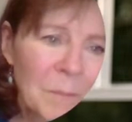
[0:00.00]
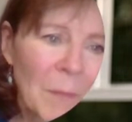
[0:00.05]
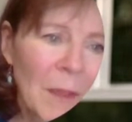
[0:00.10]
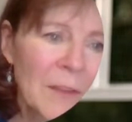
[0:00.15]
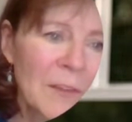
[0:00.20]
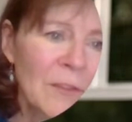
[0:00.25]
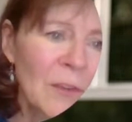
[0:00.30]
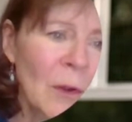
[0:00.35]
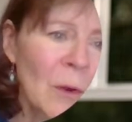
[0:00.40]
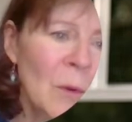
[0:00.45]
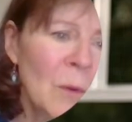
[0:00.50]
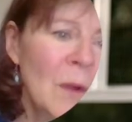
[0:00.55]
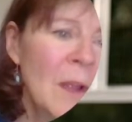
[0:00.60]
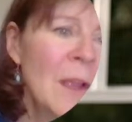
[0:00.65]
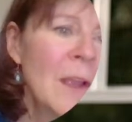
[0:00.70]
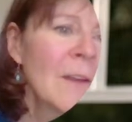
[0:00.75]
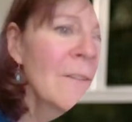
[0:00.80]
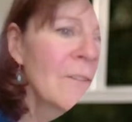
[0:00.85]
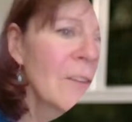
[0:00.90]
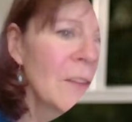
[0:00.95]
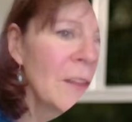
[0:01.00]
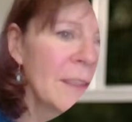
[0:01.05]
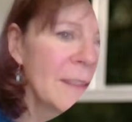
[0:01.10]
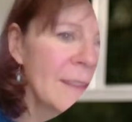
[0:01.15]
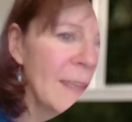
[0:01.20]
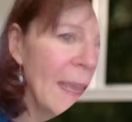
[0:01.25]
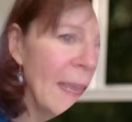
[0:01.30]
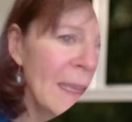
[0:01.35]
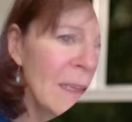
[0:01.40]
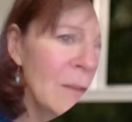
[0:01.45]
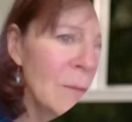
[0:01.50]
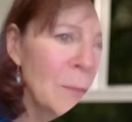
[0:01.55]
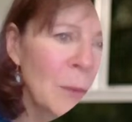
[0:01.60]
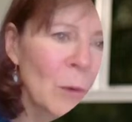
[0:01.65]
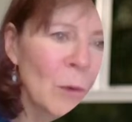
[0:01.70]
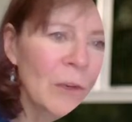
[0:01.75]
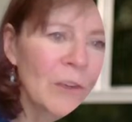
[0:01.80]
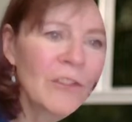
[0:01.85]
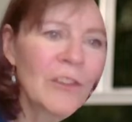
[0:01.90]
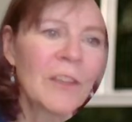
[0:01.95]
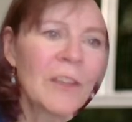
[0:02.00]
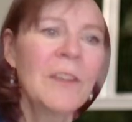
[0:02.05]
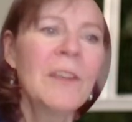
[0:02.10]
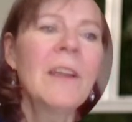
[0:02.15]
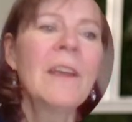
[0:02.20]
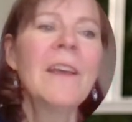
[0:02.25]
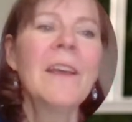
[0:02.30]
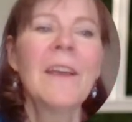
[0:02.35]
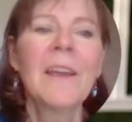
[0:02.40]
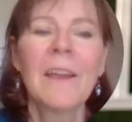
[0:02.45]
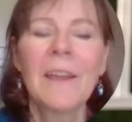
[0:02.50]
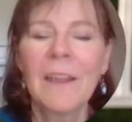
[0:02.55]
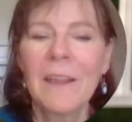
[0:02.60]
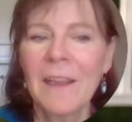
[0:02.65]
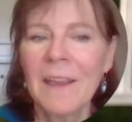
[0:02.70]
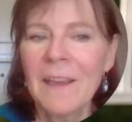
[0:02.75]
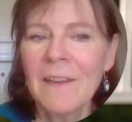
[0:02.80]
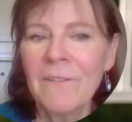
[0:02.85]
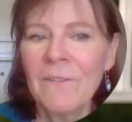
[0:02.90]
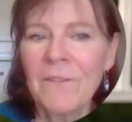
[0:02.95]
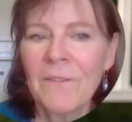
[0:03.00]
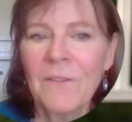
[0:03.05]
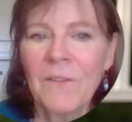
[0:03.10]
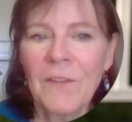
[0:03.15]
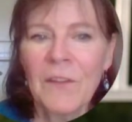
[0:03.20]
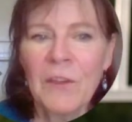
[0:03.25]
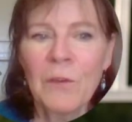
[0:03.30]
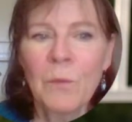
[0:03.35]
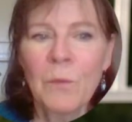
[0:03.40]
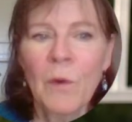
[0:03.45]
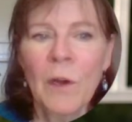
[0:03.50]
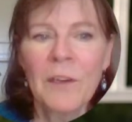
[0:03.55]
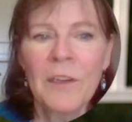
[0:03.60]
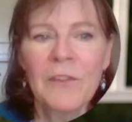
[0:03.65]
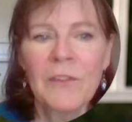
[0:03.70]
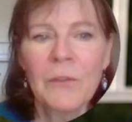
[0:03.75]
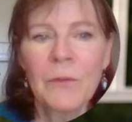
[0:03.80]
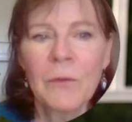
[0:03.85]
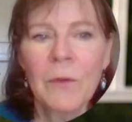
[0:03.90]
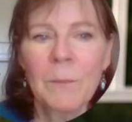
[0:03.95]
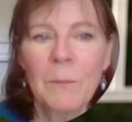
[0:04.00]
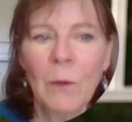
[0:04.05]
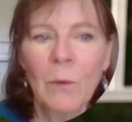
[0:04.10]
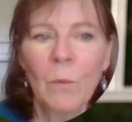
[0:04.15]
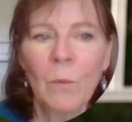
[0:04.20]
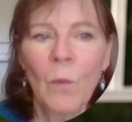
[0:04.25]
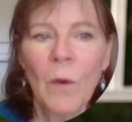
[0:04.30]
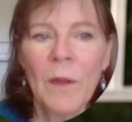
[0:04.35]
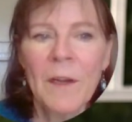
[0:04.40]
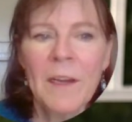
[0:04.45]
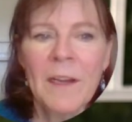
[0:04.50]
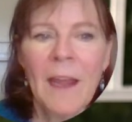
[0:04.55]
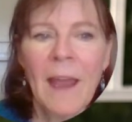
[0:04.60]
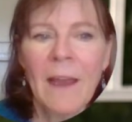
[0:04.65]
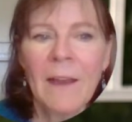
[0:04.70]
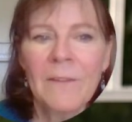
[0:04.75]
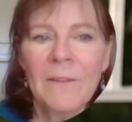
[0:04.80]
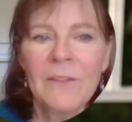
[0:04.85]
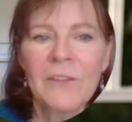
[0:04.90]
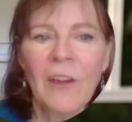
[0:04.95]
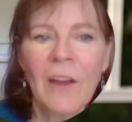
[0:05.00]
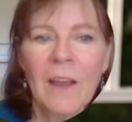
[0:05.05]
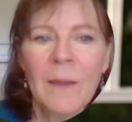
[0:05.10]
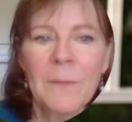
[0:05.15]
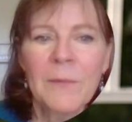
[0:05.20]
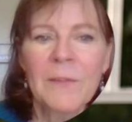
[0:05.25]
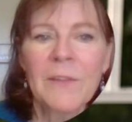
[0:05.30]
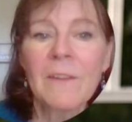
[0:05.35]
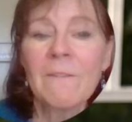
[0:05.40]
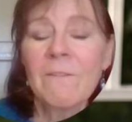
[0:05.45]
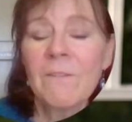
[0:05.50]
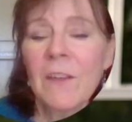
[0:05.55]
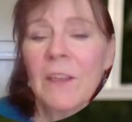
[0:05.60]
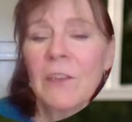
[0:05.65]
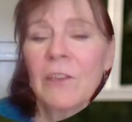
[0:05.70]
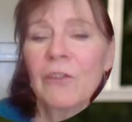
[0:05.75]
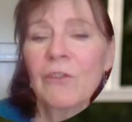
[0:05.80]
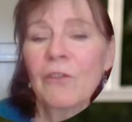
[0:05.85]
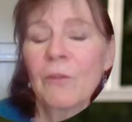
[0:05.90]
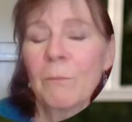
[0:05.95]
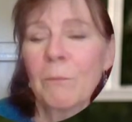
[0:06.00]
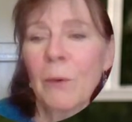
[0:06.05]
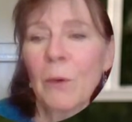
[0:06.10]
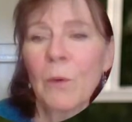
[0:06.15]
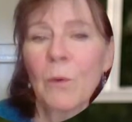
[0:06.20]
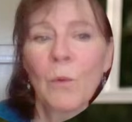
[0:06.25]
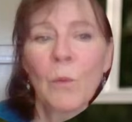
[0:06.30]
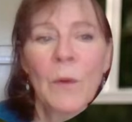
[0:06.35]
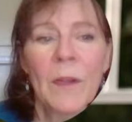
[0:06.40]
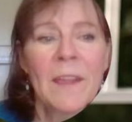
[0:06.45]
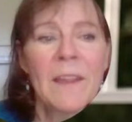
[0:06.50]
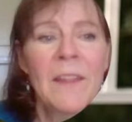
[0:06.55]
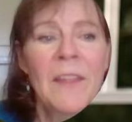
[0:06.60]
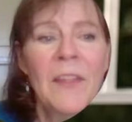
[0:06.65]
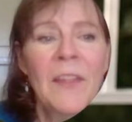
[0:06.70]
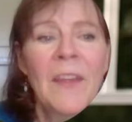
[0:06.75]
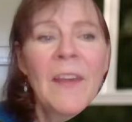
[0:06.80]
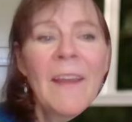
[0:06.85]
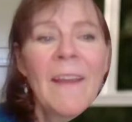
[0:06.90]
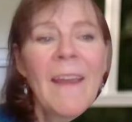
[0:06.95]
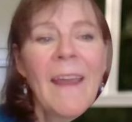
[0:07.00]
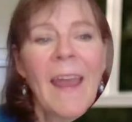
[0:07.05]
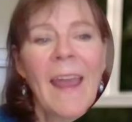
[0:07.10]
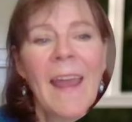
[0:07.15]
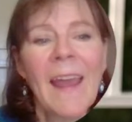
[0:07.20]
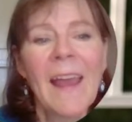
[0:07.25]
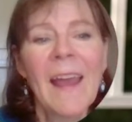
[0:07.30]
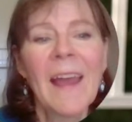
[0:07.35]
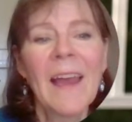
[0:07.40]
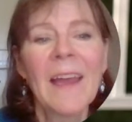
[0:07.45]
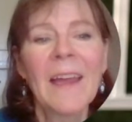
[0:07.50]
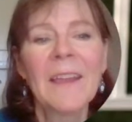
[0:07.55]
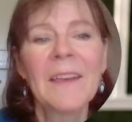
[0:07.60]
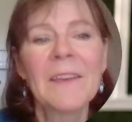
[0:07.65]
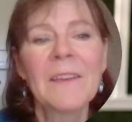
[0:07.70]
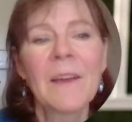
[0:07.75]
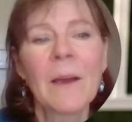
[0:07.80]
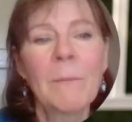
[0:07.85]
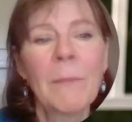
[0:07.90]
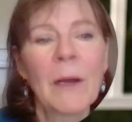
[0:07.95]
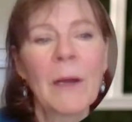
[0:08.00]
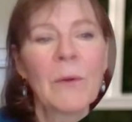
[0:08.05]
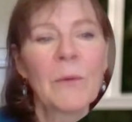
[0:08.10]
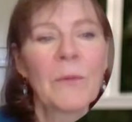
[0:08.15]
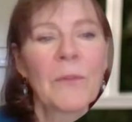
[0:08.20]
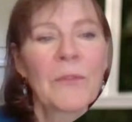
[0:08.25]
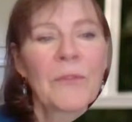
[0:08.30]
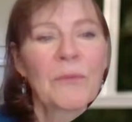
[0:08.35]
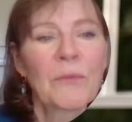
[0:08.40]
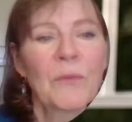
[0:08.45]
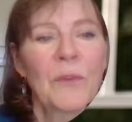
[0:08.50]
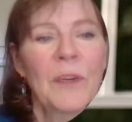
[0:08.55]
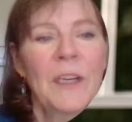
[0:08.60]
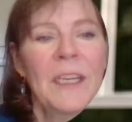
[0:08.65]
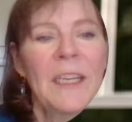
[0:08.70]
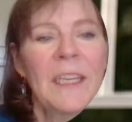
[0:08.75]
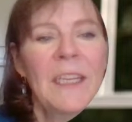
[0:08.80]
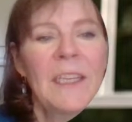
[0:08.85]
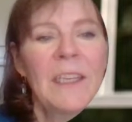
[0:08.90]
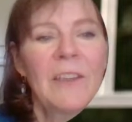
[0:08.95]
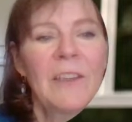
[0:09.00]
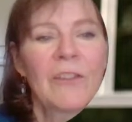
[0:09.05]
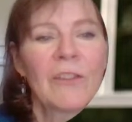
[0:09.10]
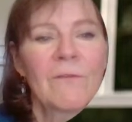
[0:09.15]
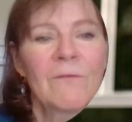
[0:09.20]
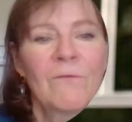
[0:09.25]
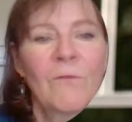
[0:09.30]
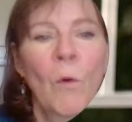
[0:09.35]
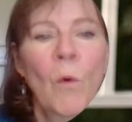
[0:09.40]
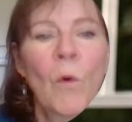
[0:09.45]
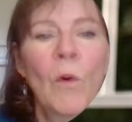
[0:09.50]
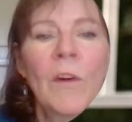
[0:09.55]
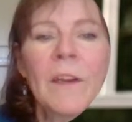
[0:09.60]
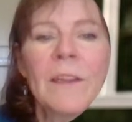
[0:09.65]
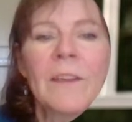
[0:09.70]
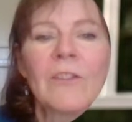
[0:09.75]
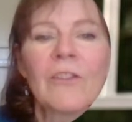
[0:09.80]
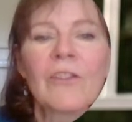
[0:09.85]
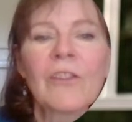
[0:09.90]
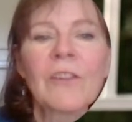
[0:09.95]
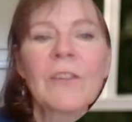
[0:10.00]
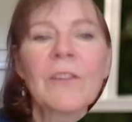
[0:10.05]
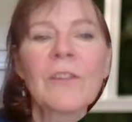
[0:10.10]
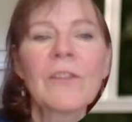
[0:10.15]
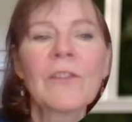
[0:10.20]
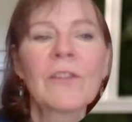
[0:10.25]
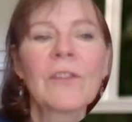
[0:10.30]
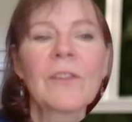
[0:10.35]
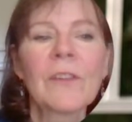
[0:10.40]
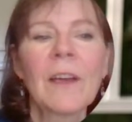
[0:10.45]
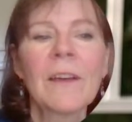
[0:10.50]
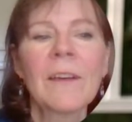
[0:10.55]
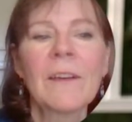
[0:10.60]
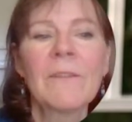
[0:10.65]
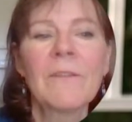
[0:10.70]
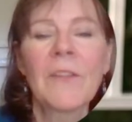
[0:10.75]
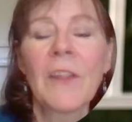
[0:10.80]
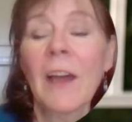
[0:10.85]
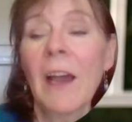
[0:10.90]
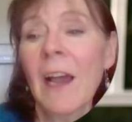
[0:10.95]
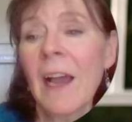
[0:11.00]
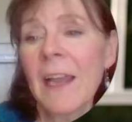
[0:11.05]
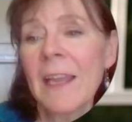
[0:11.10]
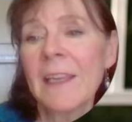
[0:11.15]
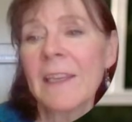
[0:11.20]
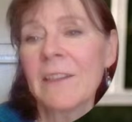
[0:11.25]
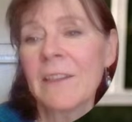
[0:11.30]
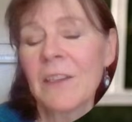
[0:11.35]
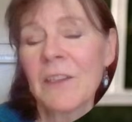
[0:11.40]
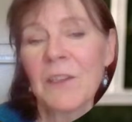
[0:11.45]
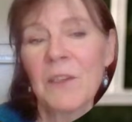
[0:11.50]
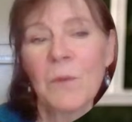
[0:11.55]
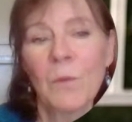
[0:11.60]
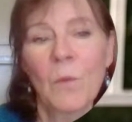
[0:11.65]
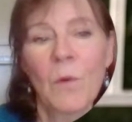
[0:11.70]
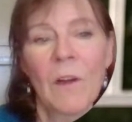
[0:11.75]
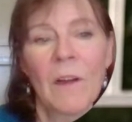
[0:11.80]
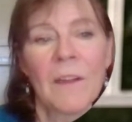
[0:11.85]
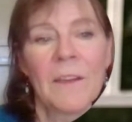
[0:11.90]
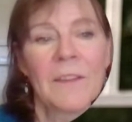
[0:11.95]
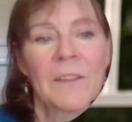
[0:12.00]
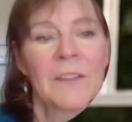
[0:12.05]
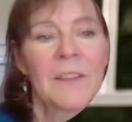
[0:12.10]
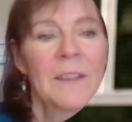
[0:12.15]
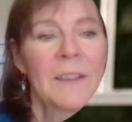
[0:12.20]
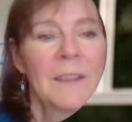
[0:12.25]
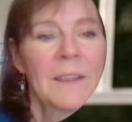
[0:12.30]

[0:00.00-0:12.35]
So for the tail portion, if you want to do about 1.5 times the finished bow width and about 3 to 4 inches of the height that you want.